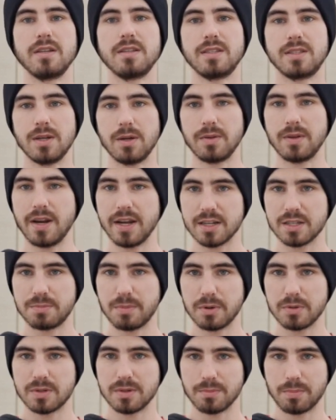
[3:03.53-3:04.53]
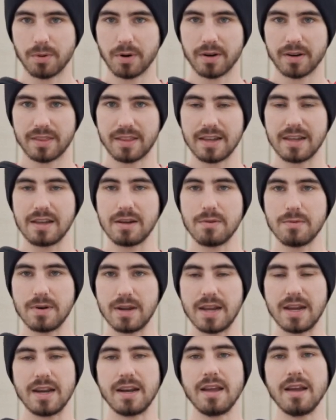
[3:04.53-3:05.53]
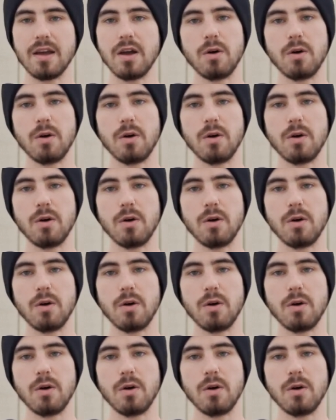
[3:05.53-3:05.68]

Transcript: So the next most important thing you need